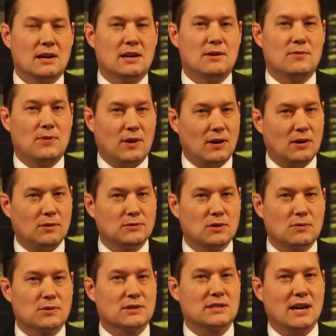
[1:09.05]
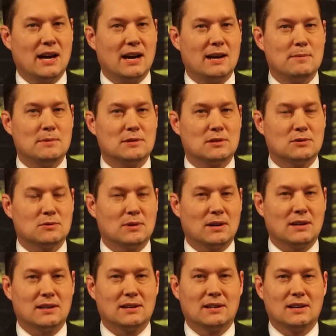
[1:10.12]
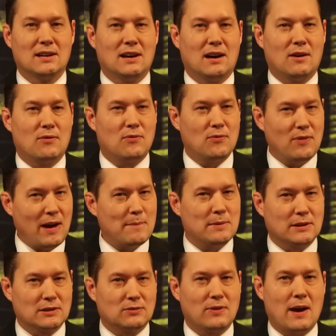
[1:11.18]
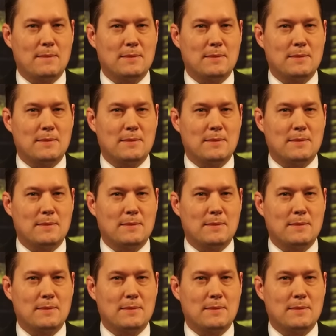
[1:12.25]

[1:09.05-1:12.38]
evolved over time into a fabulous